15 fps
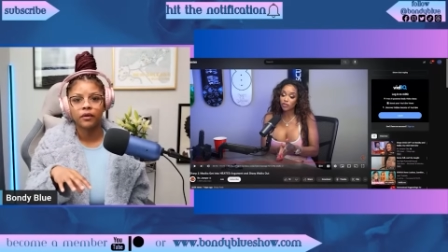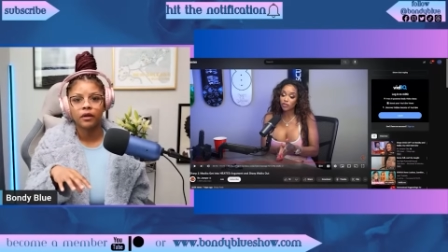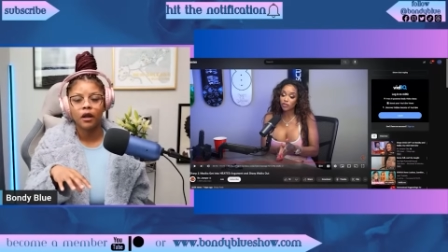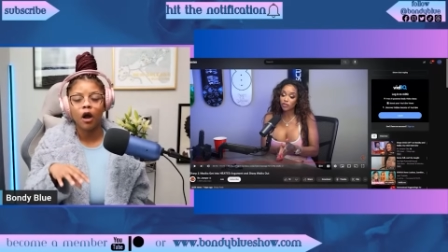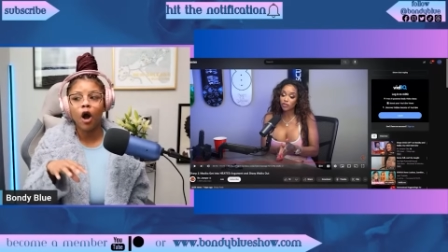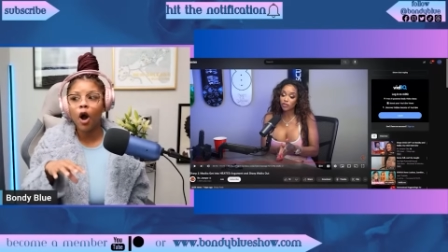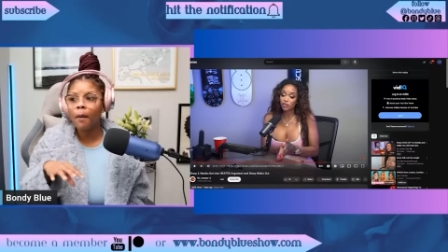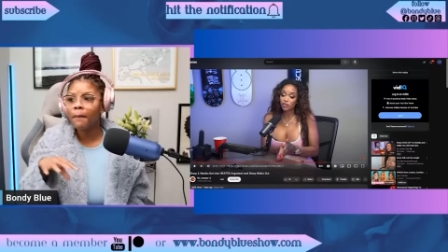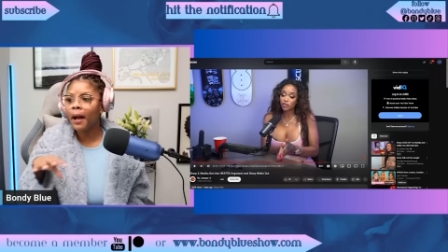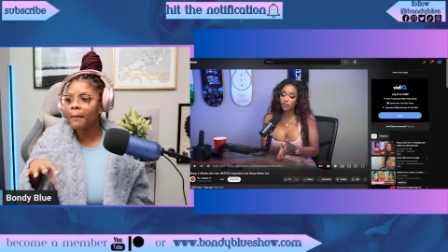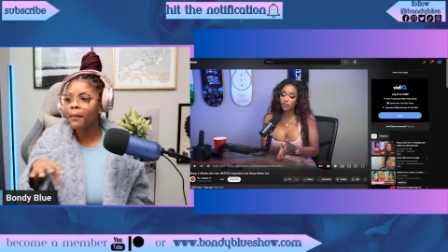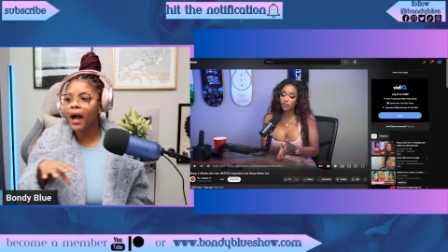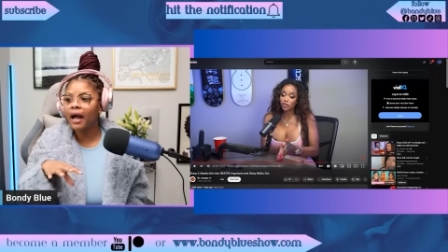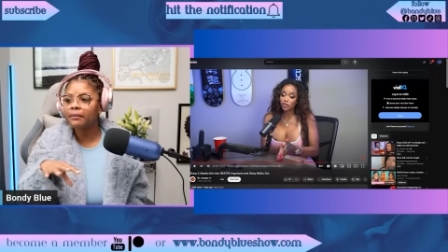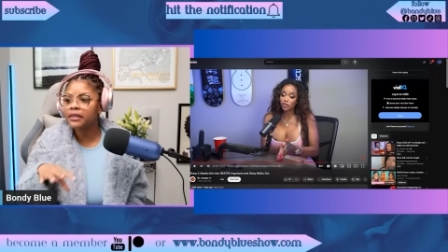All my
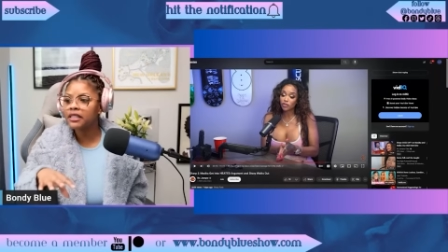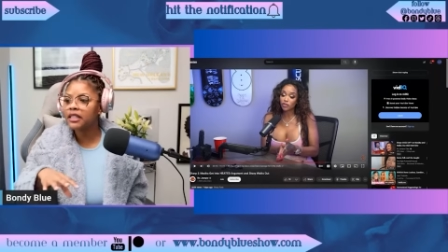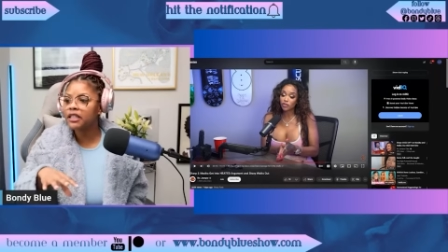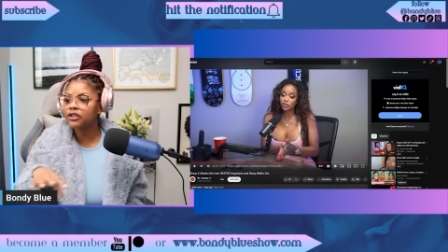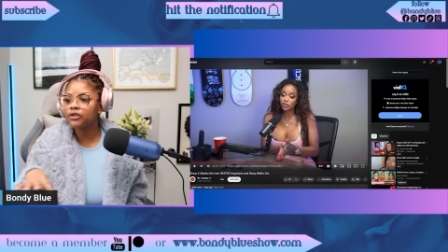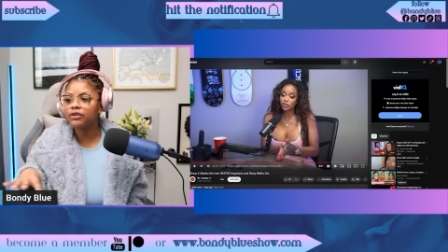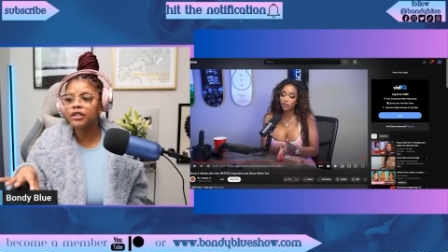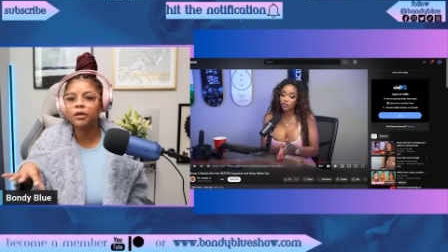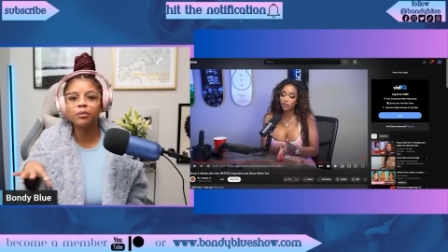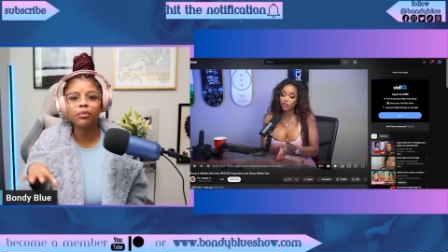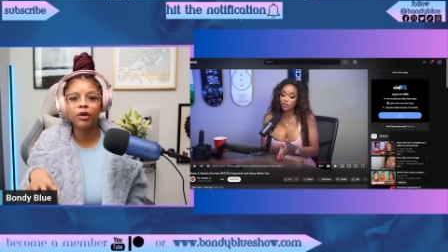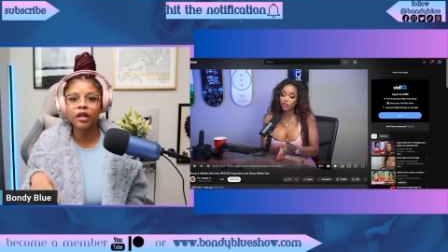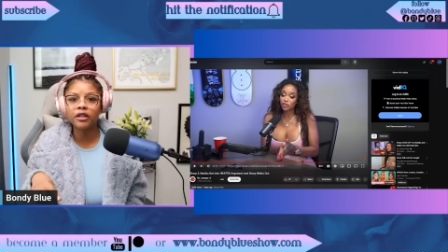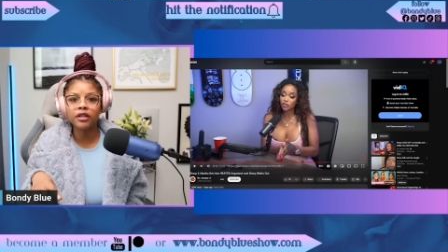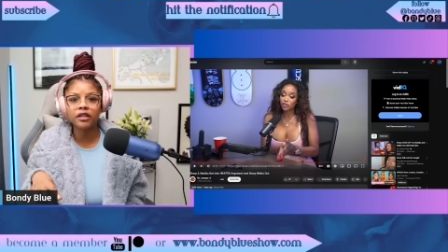mom's sisters and
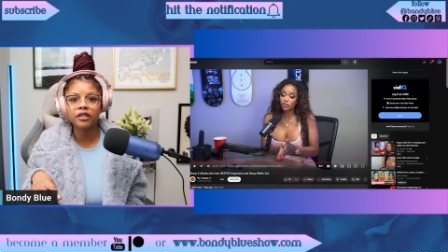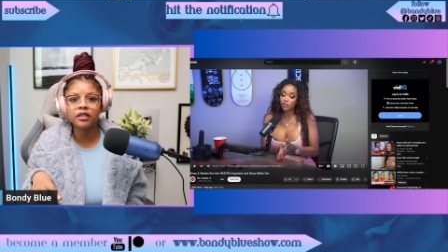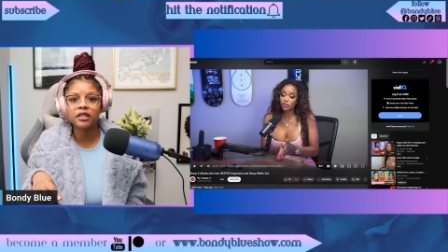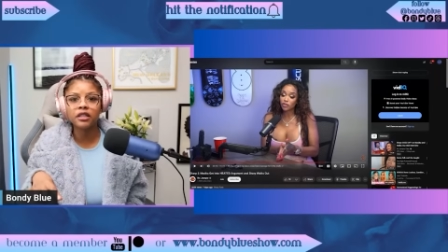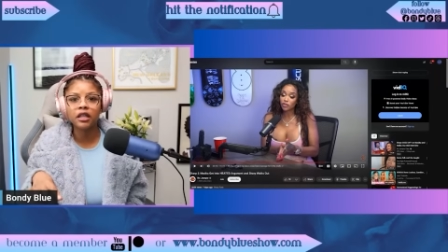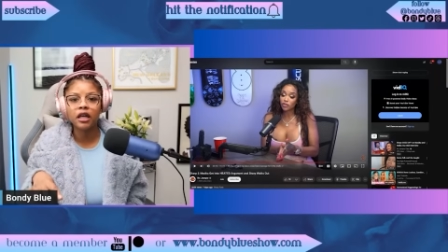brothers